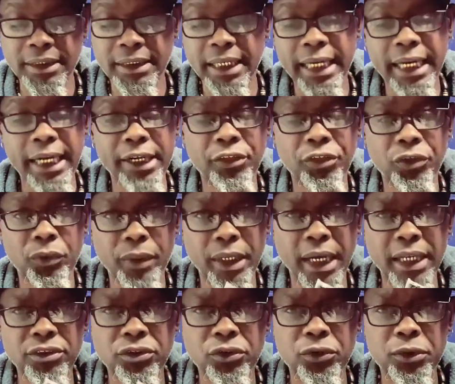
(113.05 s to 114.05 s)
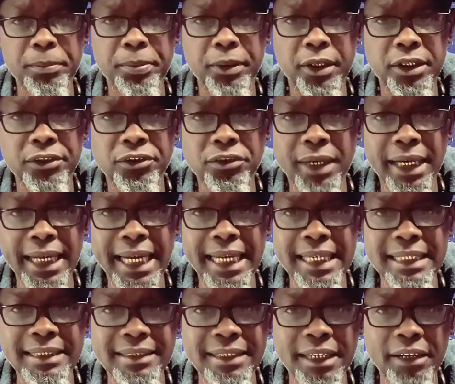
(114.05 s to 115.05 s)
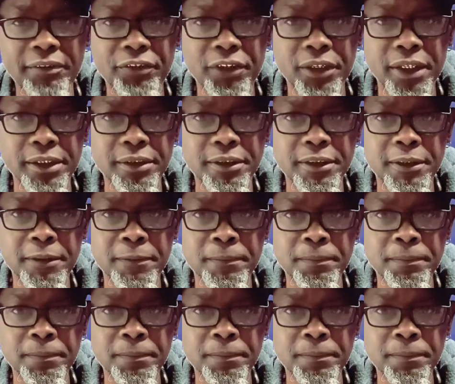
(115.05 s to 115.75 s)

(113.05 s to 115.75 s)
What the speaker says: because I got a 3/8 coupon. So I got it set for this.